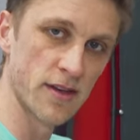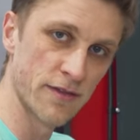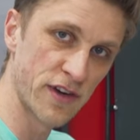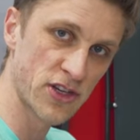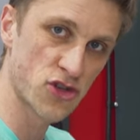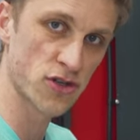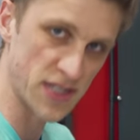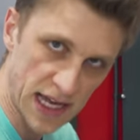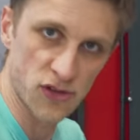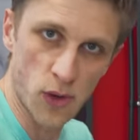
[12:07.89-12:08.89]
and the fixtures,
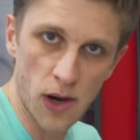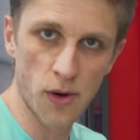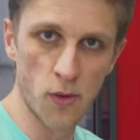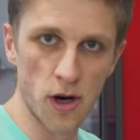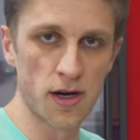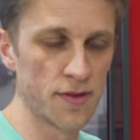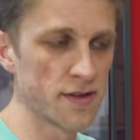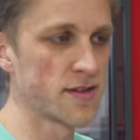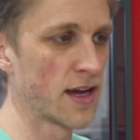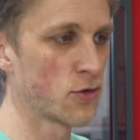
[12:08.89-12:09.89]
that's what I wanna work on
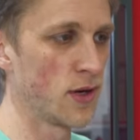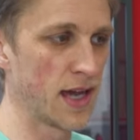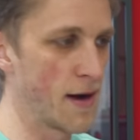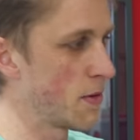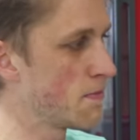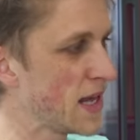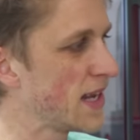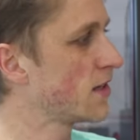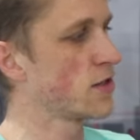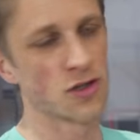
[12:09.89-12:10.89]
this next week. I've been
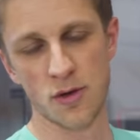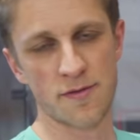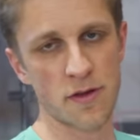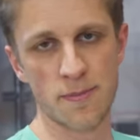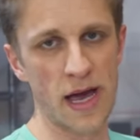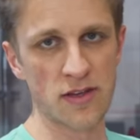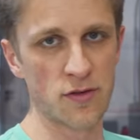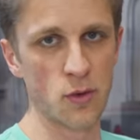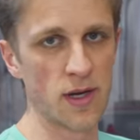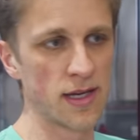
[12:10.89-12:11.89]
meaning to do it for the past
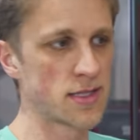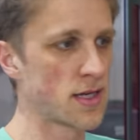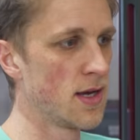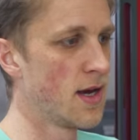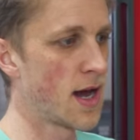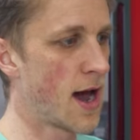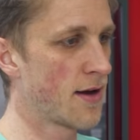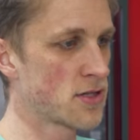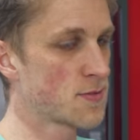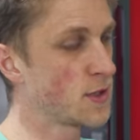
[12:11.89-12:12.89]
few weeks. Uh,
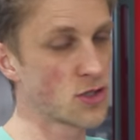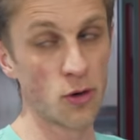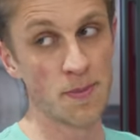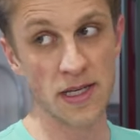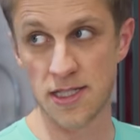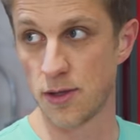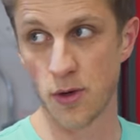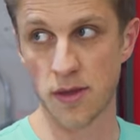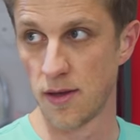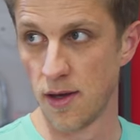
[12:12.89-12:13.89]
I've uh, just been so busy
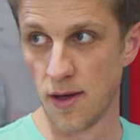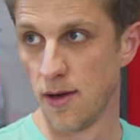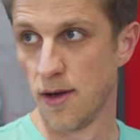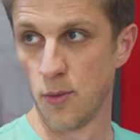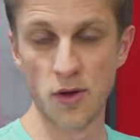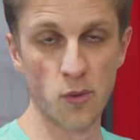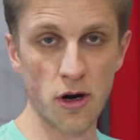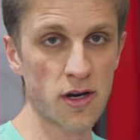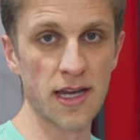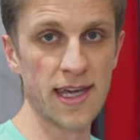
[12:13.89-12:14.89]
with, with
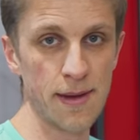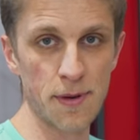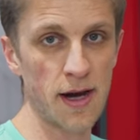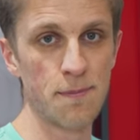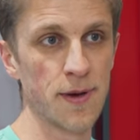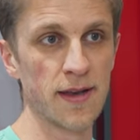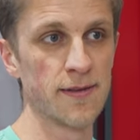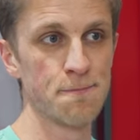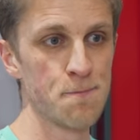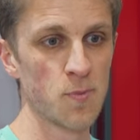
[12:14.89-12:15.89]
work and keeping up and
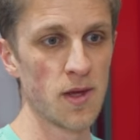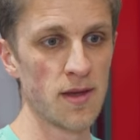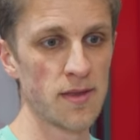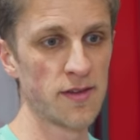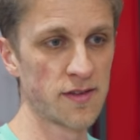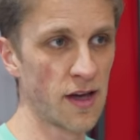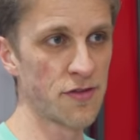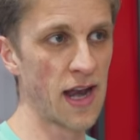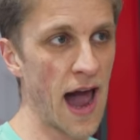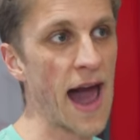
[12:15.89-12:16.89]
the
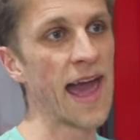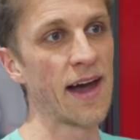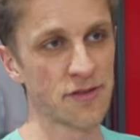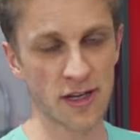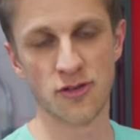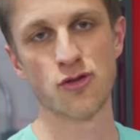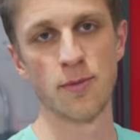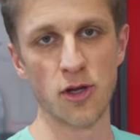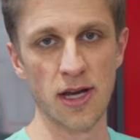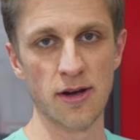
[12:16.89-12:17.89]
stuff that I have to
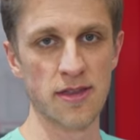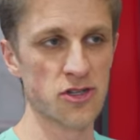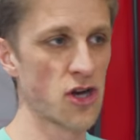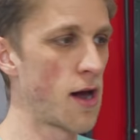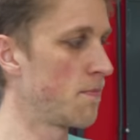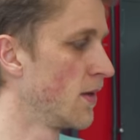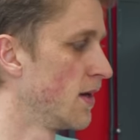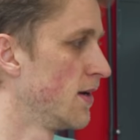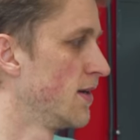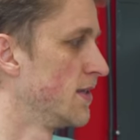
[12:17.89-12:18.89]
contribute here at the shop.
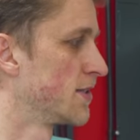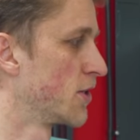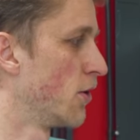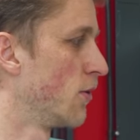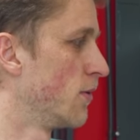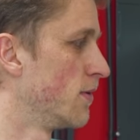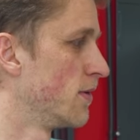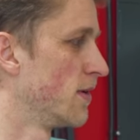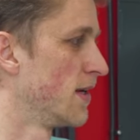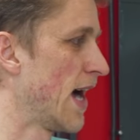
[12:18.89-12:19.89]
So
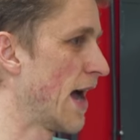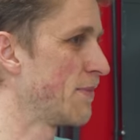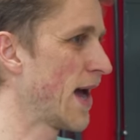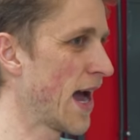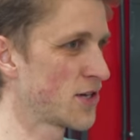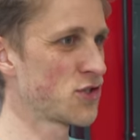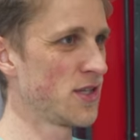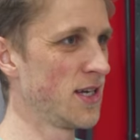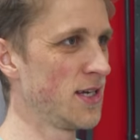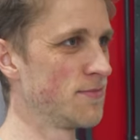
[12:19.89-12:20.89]
I'm
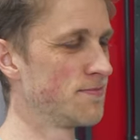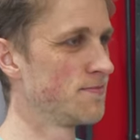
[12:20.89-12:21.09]
actually